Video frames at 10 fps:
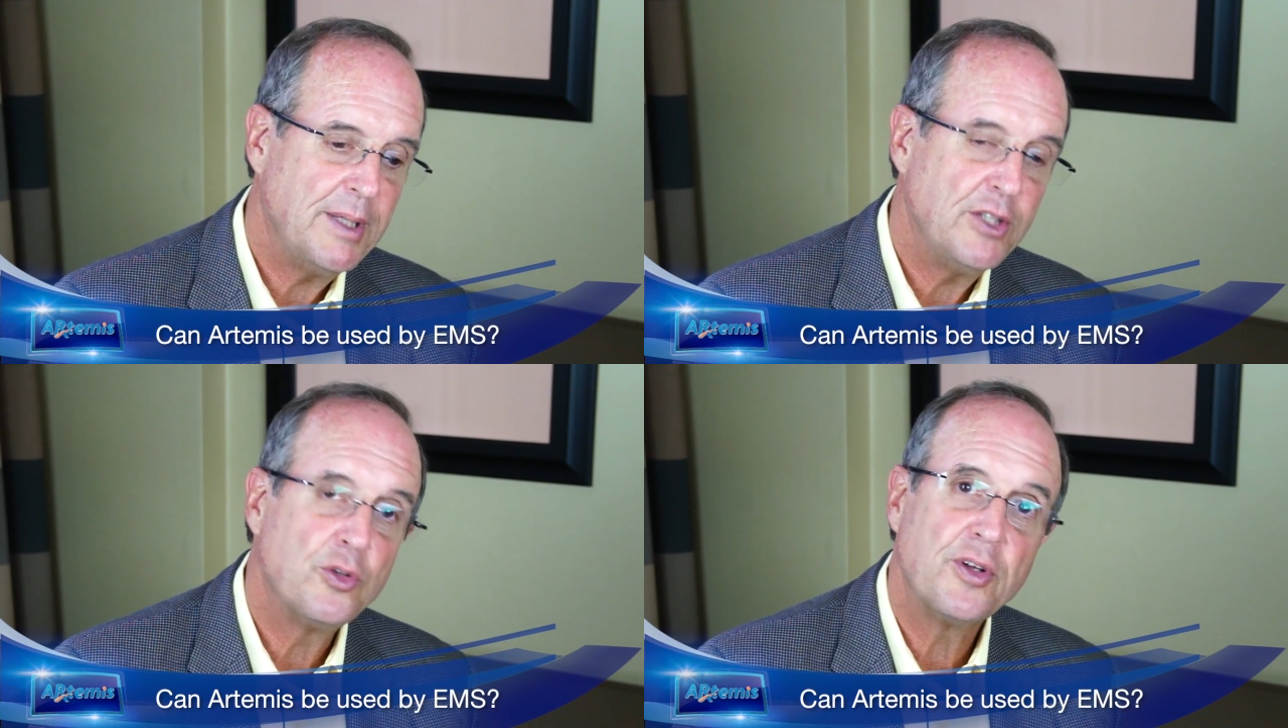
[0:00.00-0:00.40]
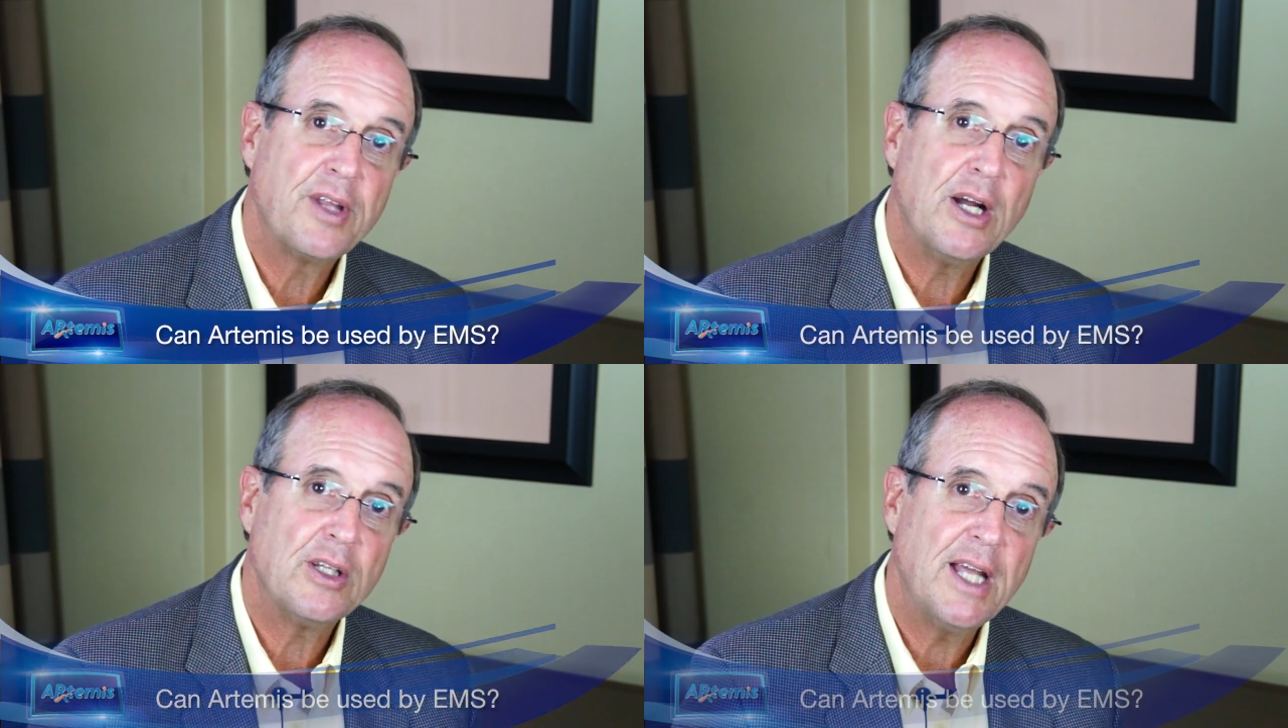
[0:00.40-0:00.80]
In
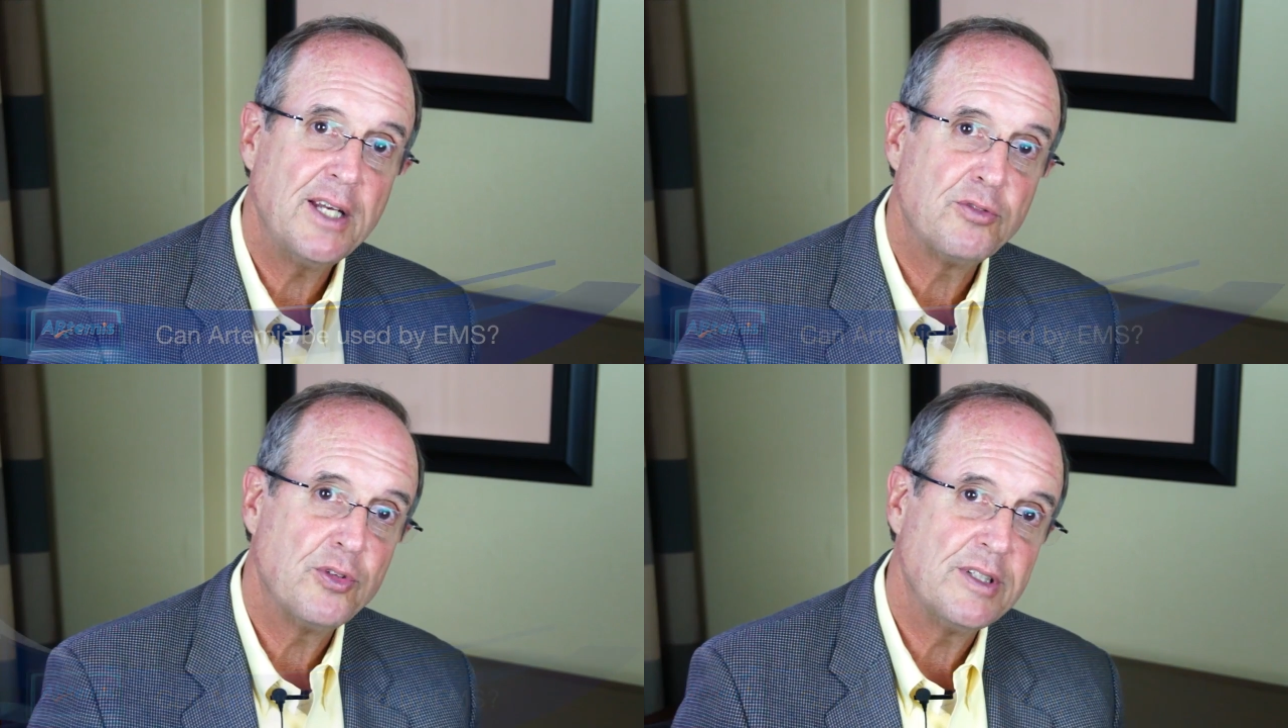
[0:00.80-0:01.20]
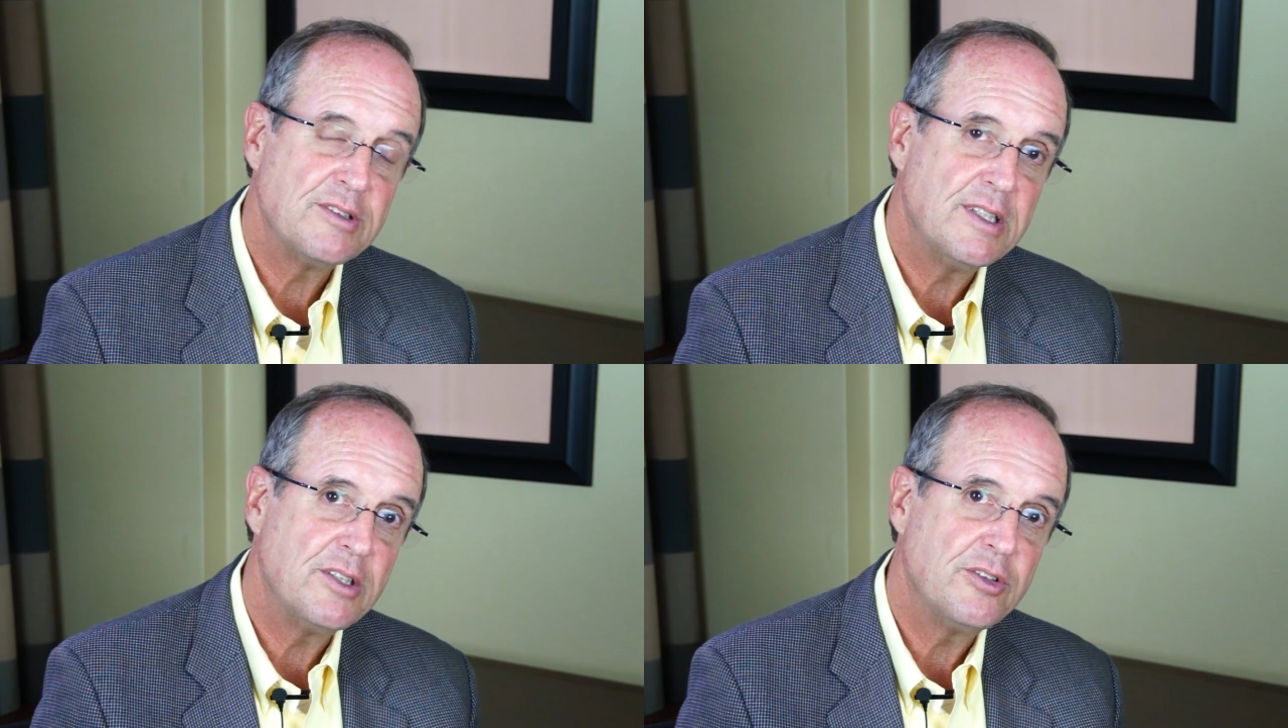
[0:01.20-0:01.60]
North Carolina, for
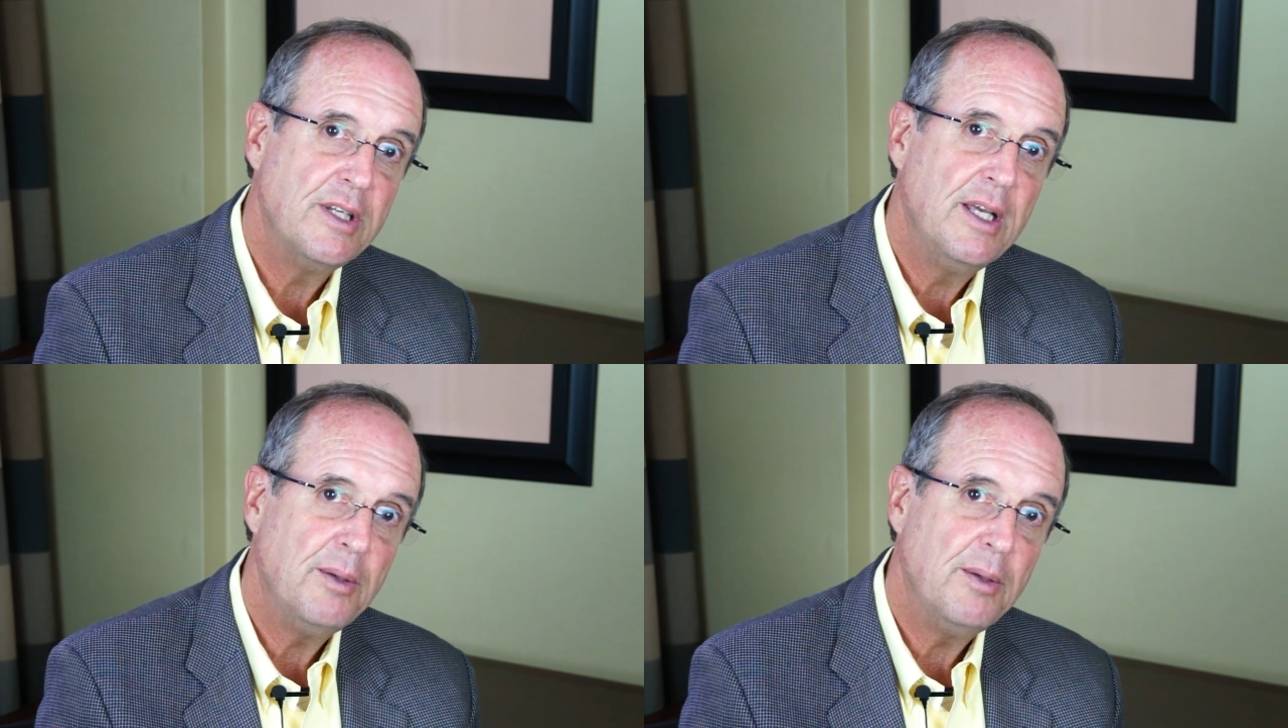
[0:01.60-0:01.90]
instance,